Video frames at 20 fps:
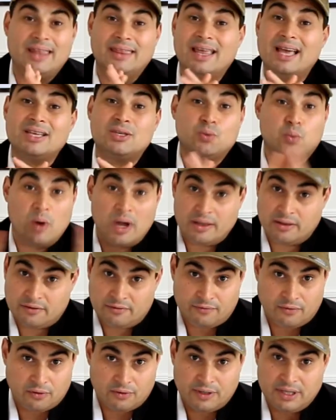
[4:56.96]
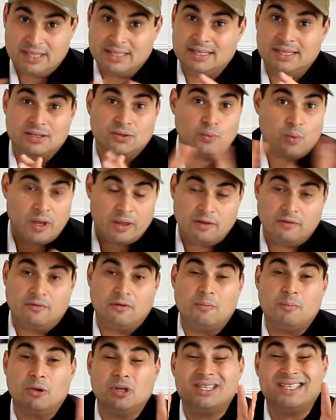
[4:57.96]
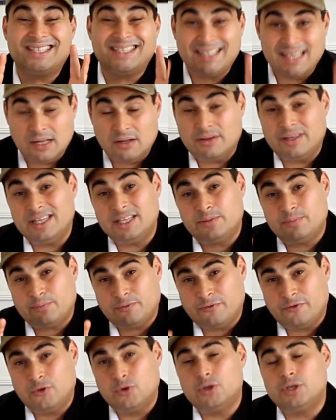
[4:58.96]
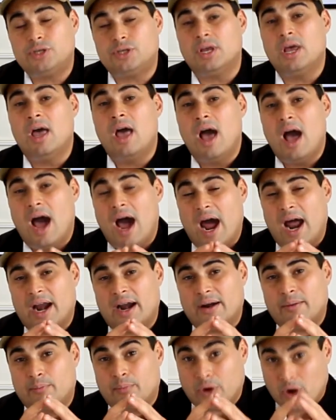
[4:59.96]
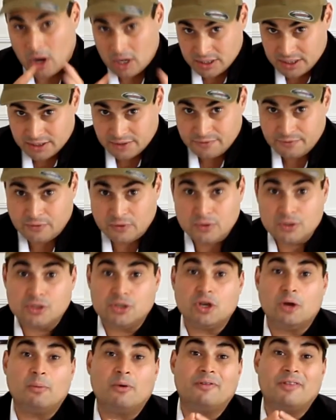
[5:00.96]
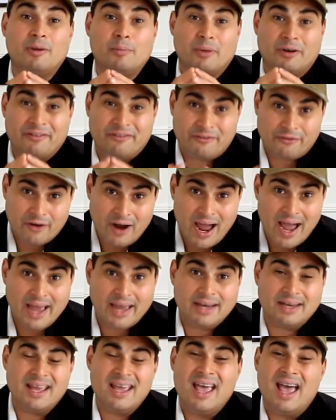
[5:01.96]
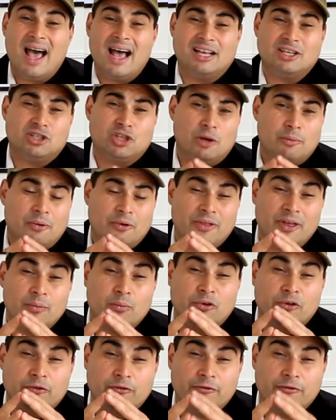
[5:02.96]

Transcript: and that's wonderful. This is wonderful, but still, these foods are processed food, some of them are fried, and some of them were